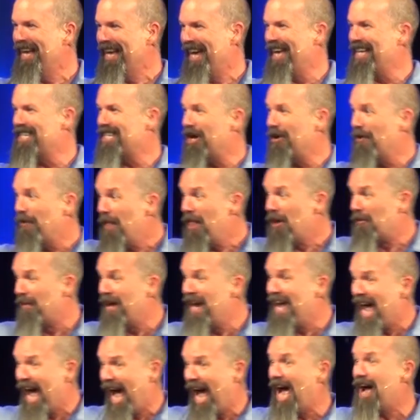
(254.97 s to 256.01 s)
And so
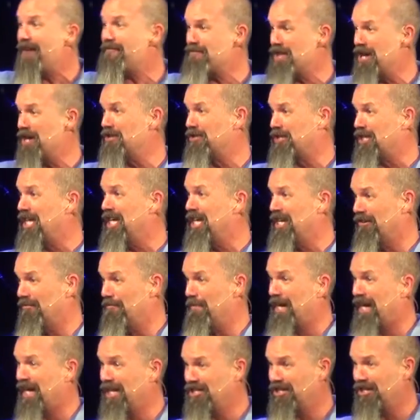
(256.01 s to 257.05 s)
we have those here
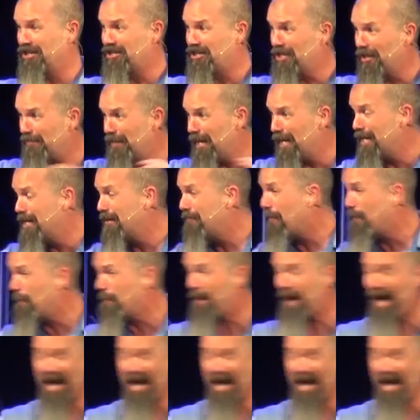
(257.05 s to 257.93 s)
because there's so many different